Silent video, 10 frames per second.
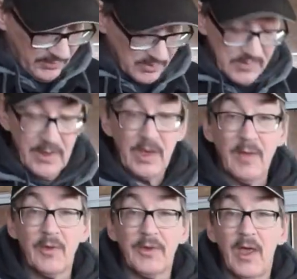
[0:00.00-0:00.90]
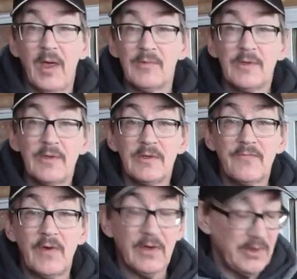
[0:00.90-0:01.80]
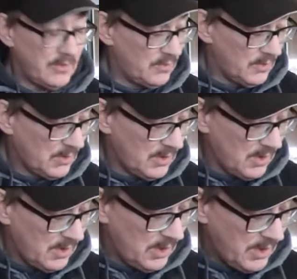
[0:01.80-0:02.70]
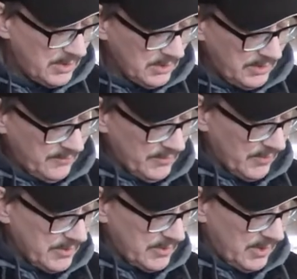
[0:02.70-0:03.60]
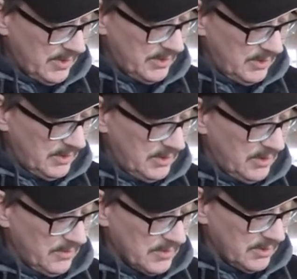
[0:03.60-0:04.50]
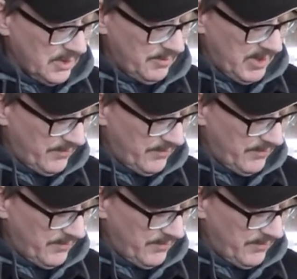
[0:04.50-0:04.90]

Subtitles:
only used it a couple times. It's fairly new. And you'll even notice in here there's a little bit